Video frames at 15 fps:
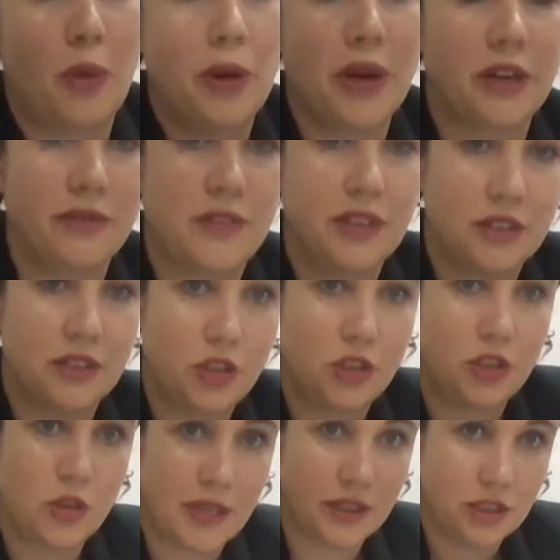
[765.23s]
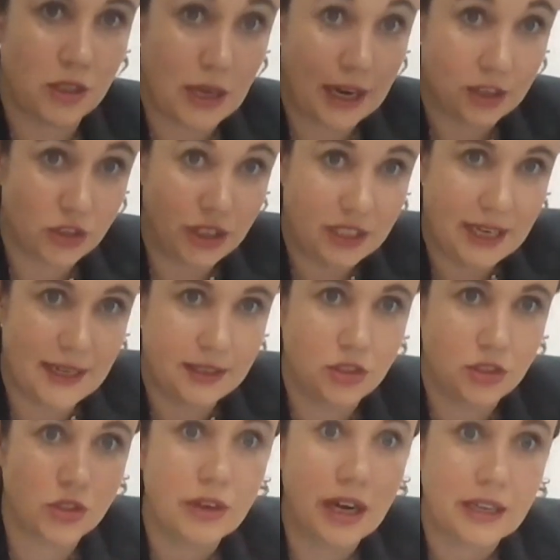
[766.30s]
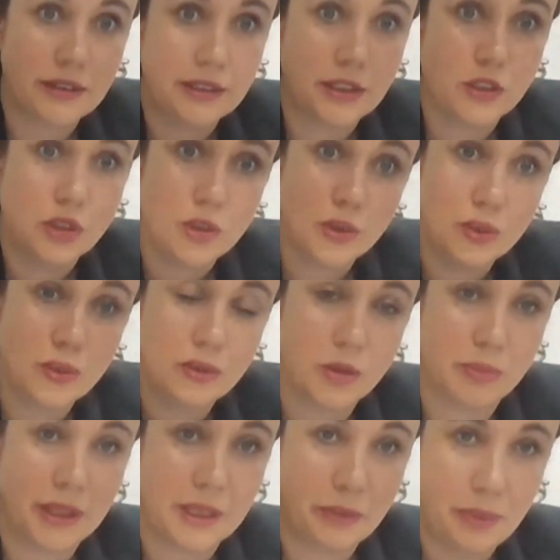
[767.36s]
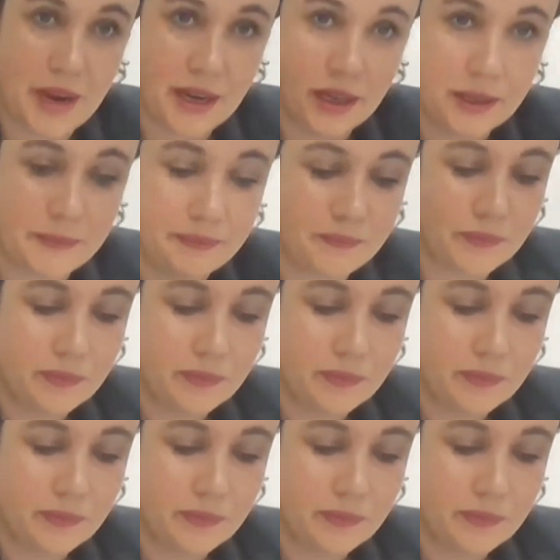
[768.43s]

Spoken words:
point of this tubing is to actually attach directly to the blood bag.